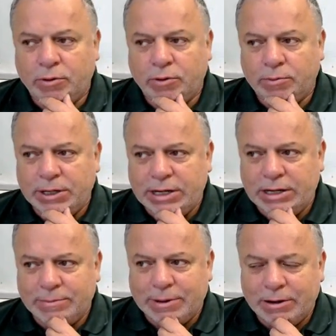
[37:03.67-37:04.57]
We probably
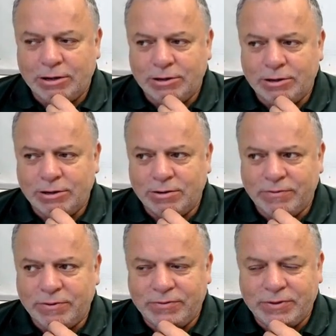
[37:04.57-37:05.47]
need about
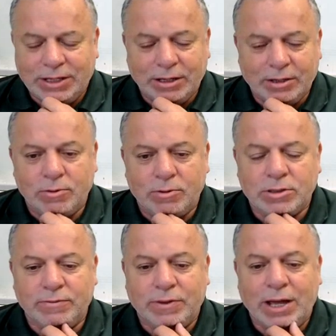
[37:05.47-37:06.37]
150
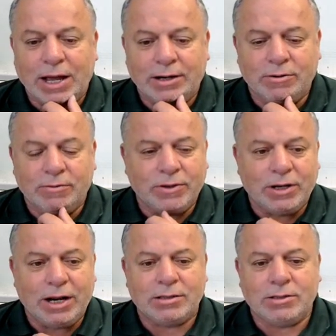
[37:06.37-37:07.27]
gigawatts of that
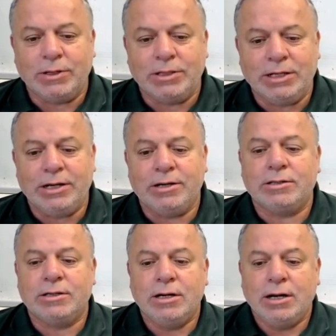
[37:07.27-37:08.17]
over the next 20
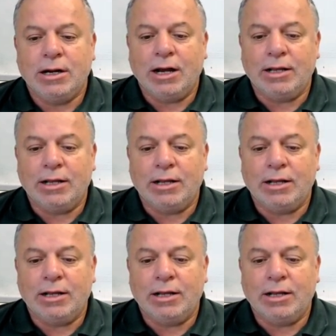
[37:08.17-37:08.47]
years.